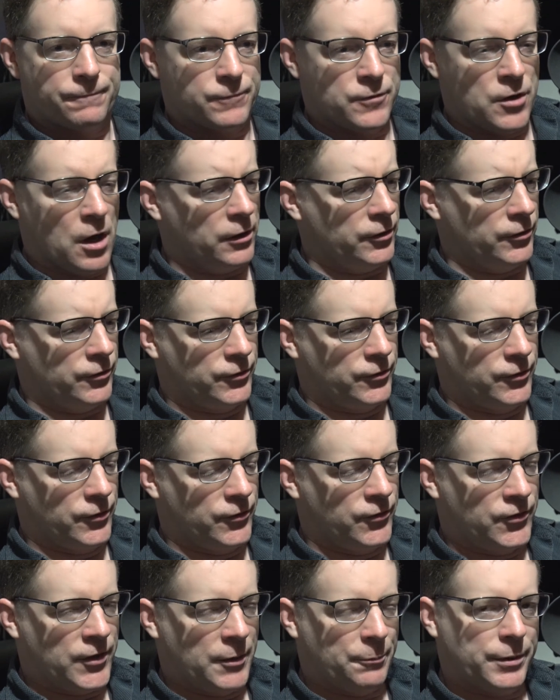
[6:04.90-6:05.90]
not
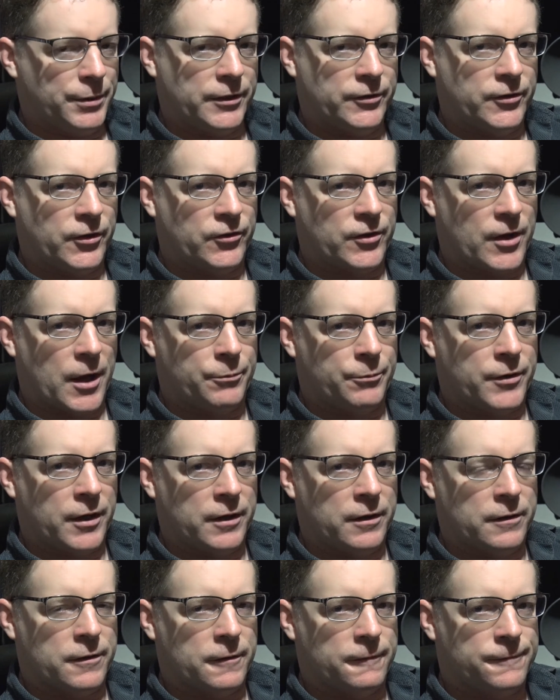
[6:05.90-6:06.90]
simply just
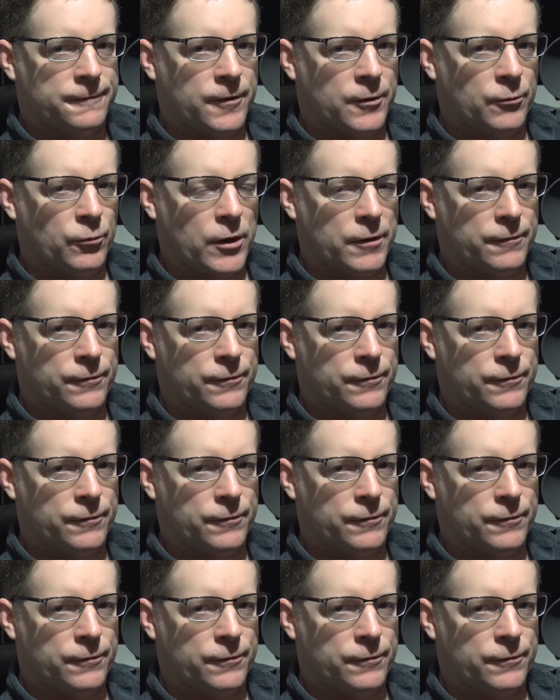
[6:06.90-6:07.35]
updated the firmware